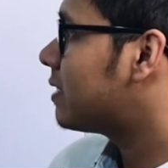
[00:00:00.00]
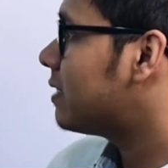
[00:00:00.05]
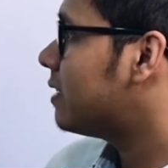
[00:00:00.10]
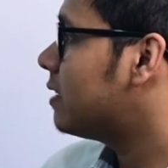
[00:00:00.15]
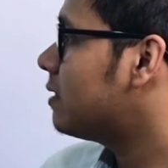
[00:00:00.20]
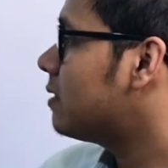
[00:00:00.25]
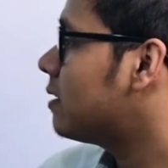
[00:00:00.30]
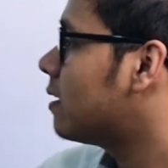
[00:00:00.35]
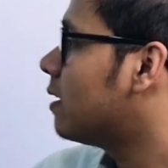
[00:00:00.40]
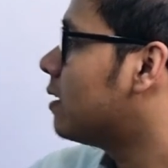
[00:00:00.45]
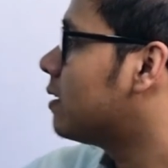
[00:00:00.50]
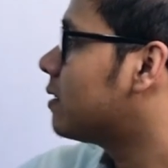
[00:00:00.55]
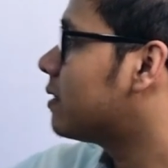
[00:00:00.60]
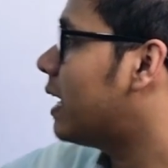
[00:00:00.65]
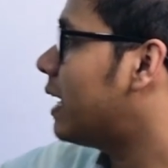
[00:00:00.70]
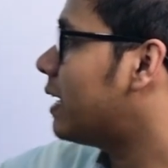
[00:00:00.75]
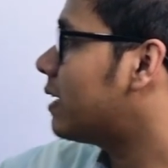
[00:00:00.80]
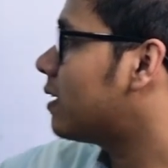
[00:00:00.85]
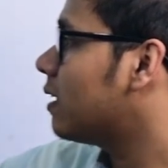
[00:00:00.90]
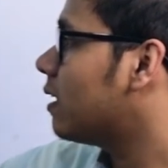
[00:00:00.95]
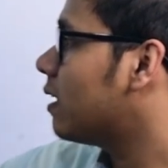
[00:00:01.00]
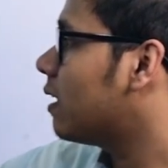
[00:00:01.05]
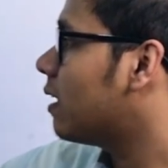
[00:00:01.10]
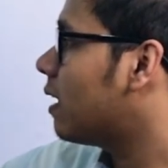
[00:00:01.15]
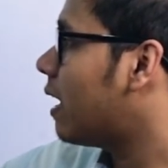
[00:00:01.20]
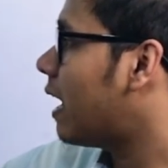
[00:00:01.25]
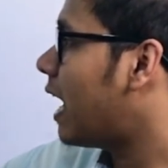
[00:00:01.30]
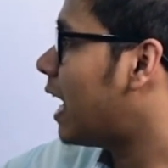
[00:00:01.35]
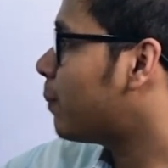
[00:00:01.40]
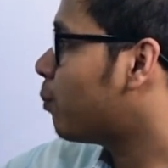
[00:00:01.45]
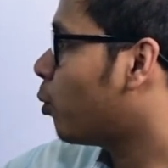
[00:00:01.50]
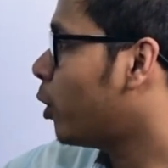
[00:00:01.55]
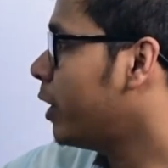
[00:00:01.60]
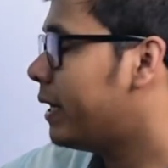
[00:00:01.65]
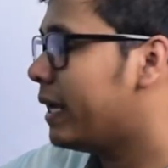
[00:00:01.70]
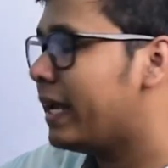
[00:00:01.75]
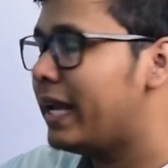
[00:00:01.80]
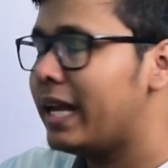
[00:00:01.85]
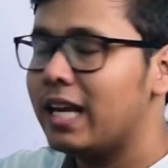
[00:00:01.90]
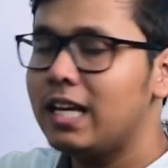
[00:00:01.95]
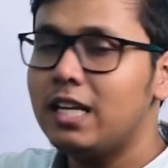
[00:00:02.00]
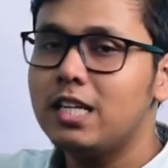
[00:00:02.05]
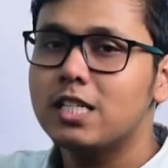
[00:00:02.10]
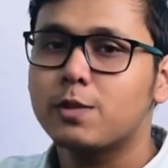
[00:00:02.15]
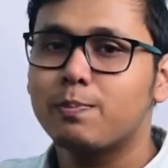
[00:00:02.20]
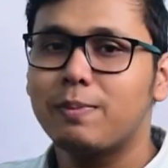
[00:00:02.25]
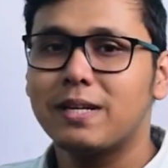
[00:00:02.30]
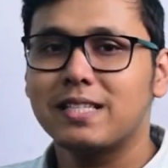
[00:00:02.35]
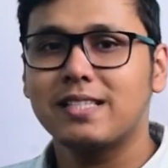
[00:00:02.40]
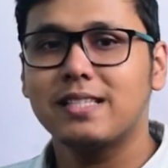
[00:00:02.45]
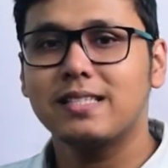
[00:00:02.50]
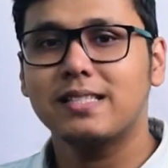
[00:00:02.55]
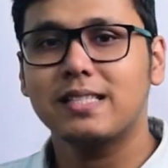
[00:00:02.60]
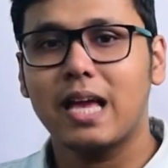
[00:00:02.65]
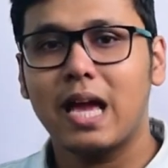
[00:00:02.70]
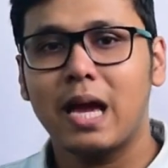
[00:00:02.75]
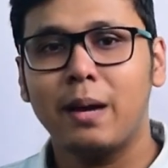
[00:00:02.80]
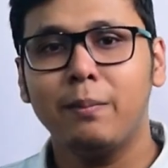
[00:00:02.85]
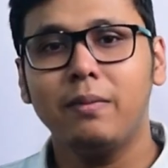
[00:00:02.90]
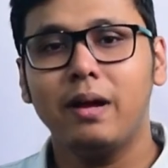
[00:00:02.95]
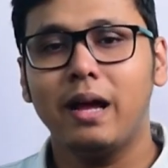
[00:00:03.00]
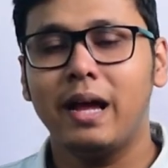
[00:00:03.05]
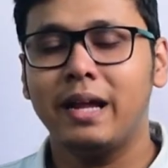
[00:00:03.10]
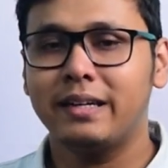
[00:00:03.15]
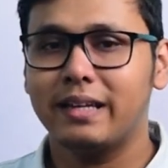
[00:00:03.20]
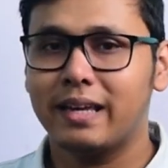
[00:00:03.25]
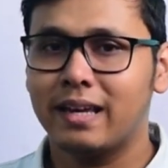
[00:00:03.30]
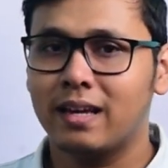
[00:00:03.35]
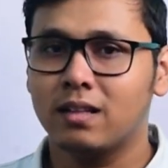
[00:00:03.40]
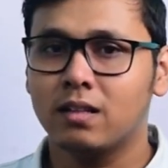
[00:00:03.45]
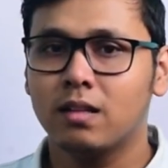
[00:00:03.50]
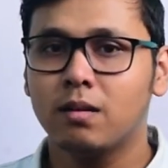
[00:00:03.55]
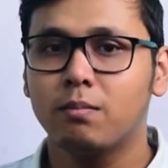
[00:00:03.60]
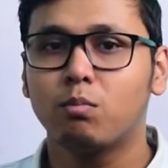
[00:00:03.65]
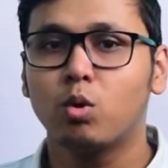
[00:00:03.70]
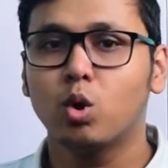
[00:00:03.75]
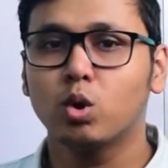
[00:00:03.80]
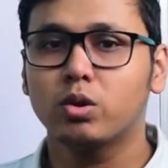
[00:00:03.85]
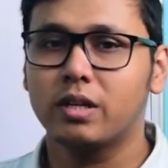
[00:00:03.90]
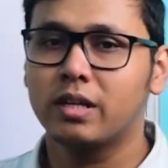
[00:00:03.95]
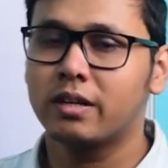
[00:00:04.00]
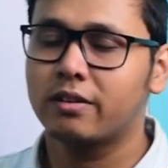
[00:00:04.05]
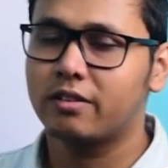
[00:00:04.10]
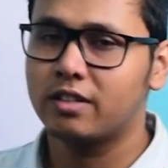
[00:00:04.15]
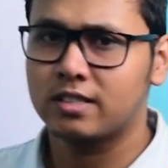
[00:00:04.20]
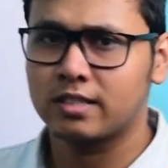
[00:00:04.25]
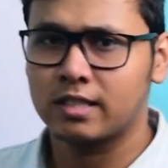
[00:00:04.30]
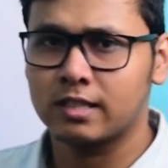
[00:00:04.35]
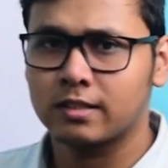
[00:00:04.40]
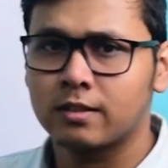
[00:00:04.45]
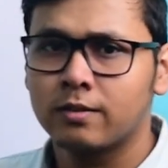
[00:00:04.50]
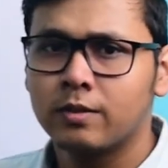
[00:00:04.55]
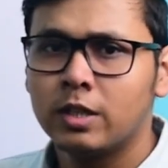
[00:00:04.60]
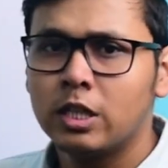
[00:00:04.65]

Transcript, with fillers: says that at point A, species M and N both increases.